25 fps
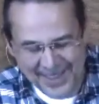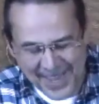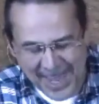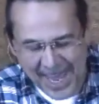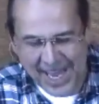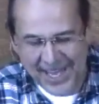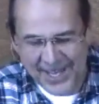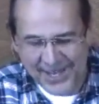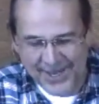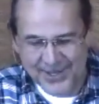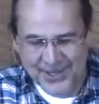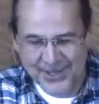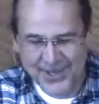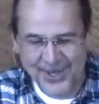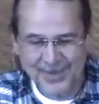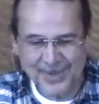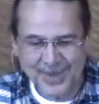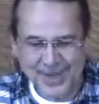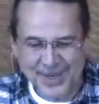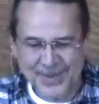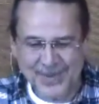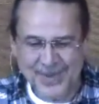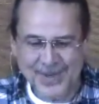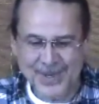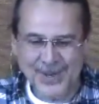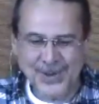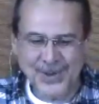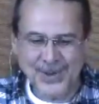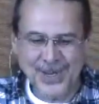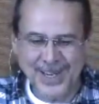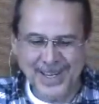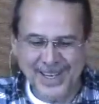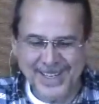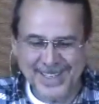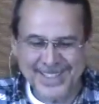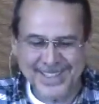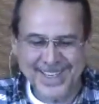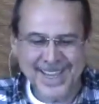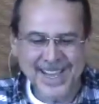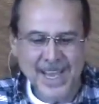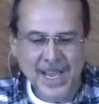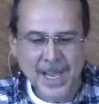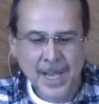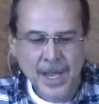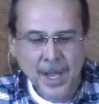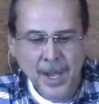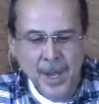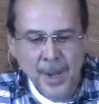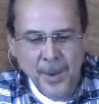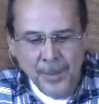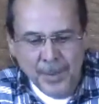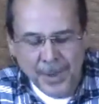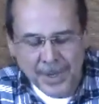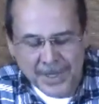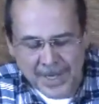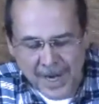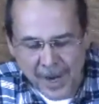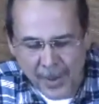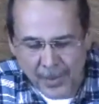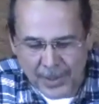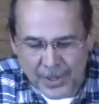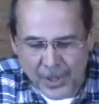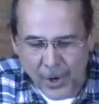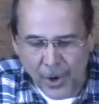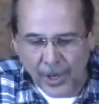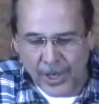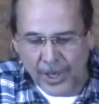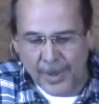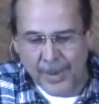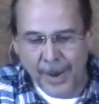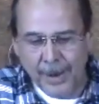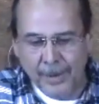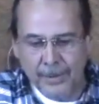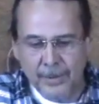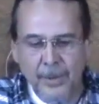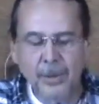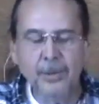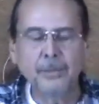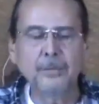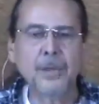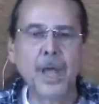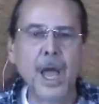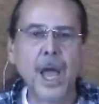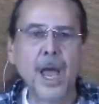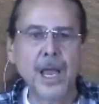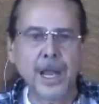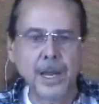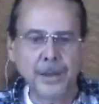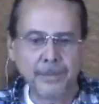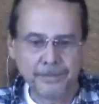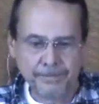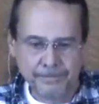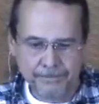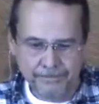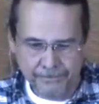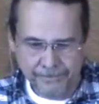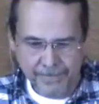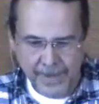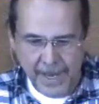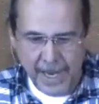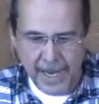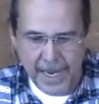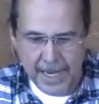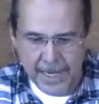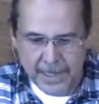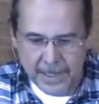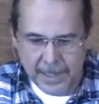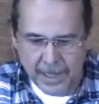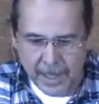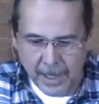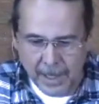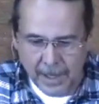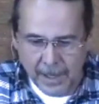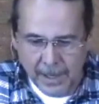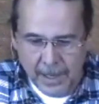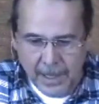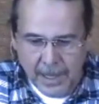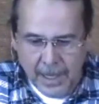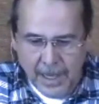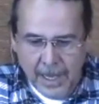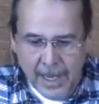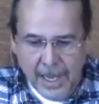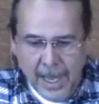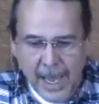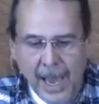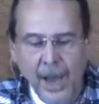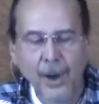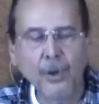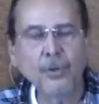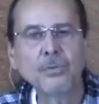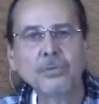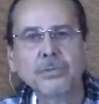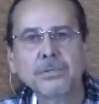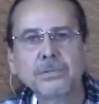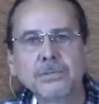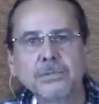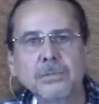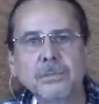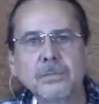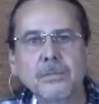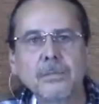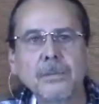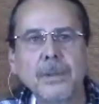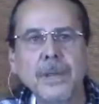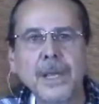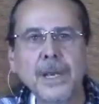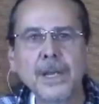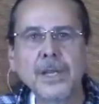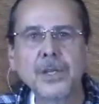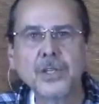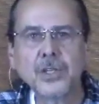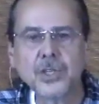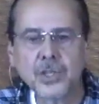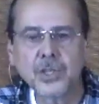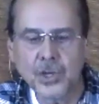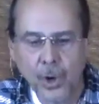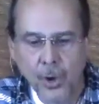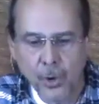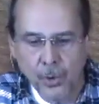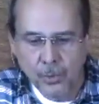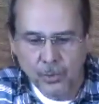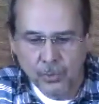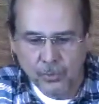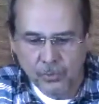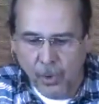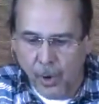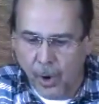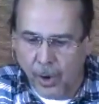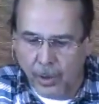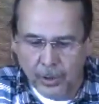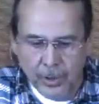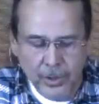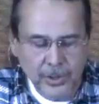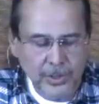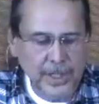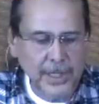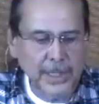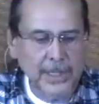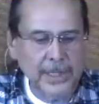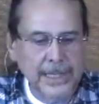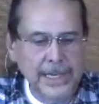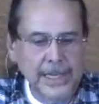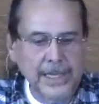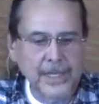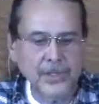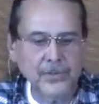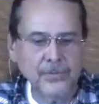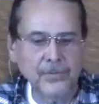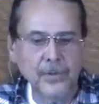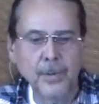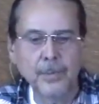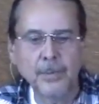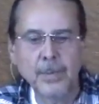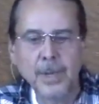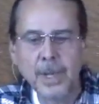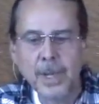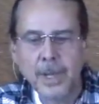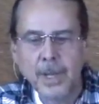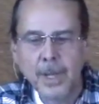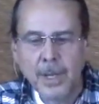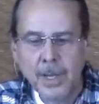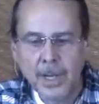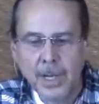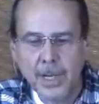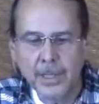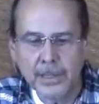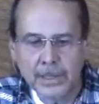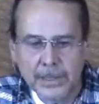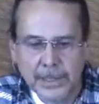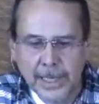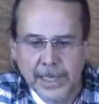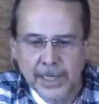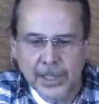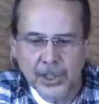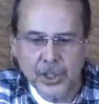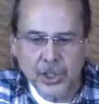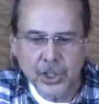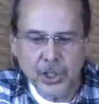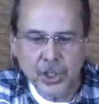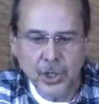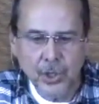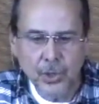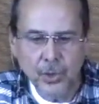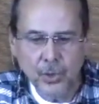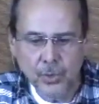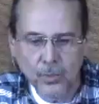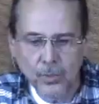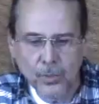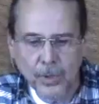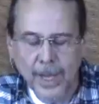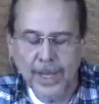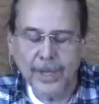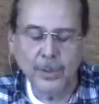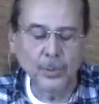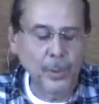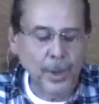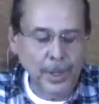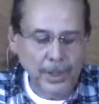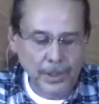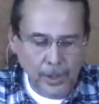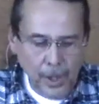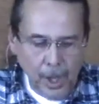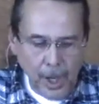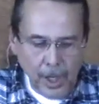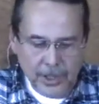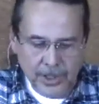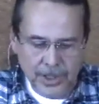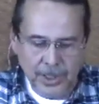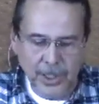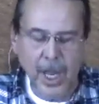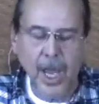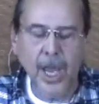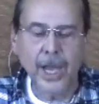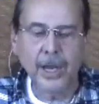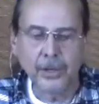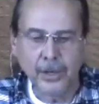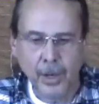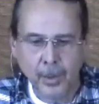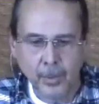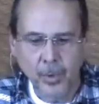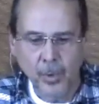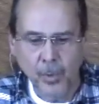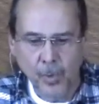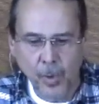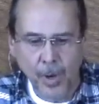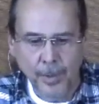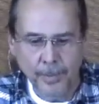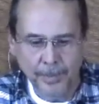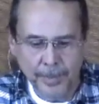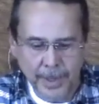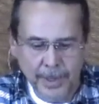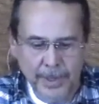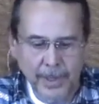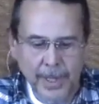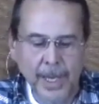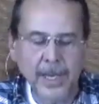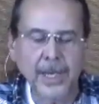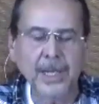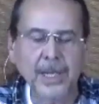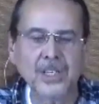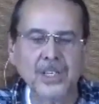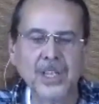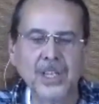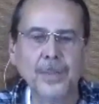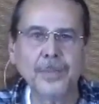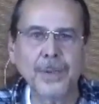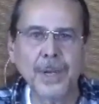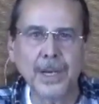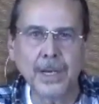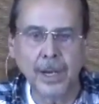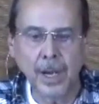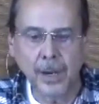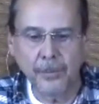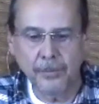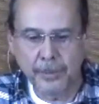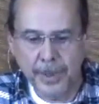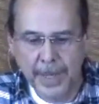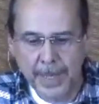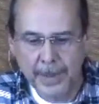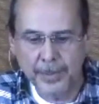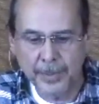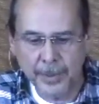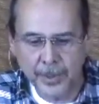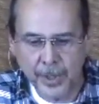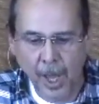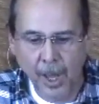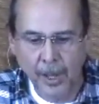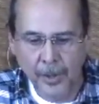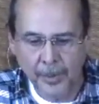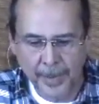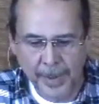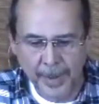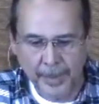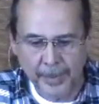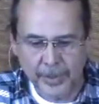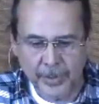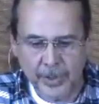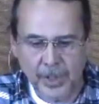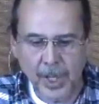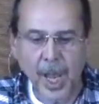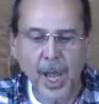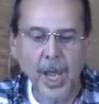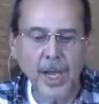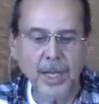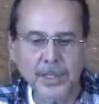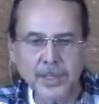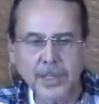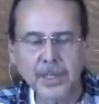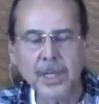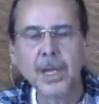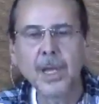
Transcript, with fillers: thank you so much for joining us. But yeah, we're talking about lying and uh, how it is so wrong because it leads from it leads to eh, well us lying number one, but then accepting people other people's lies.